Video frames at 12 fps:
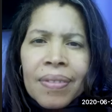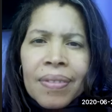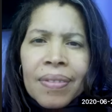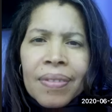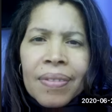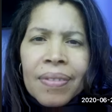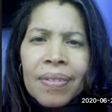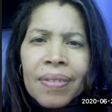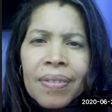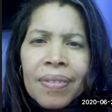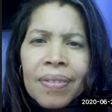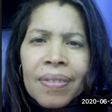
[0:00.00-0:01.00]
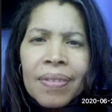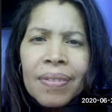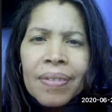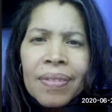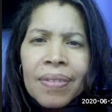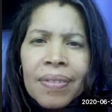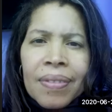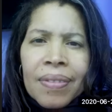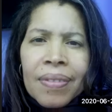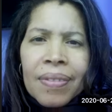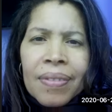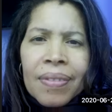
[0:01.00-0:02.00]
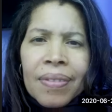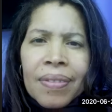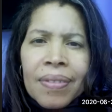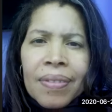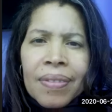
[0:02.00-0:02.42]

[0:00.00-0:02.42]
[no speech]